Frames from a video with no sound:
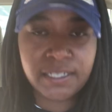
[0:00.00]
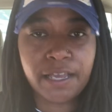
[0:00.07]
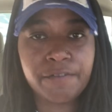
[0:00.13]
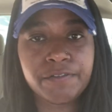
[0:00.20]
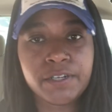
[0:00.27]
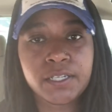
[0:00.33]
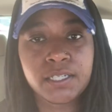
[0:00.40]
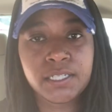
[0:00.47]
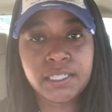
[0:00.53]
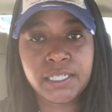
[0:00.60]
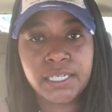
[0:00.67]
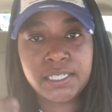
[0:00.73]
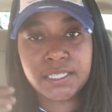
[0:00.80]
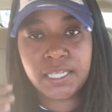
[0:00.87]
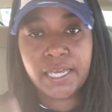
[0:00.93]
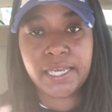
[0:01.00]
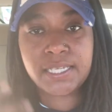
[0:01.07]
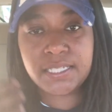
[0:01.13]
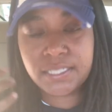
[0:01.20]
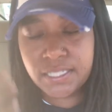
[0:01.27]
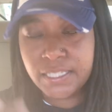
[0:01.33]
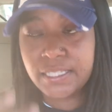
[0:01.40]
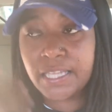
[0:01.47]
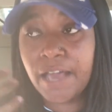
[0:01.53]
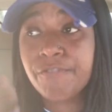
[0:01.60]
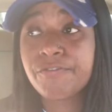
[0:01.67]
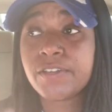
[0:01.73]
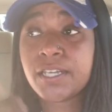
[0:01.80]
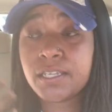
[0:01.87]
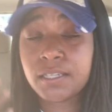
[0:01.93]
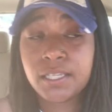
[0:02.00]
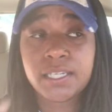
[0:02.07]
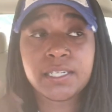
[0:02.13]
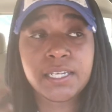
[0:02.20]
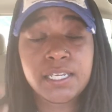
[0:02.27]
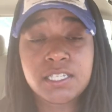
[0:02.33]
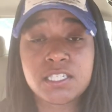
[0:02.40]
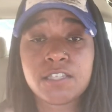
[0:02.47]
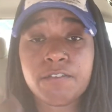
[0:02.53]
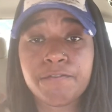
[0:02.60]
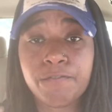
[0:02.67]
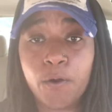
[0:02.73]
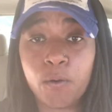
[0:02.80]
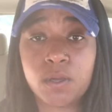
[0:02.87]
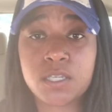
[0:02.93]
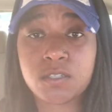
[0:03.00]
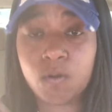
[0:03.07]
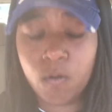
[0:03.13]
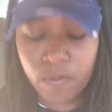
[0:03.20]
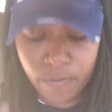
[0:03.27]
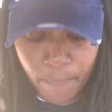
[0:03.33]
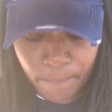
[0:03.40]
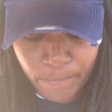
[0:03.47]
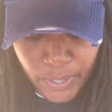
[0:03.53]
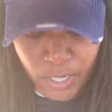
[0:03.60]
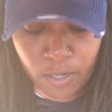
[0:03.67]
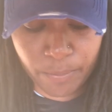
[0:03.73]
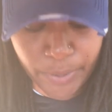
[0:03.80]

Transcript: definitely needs to focus on the bigger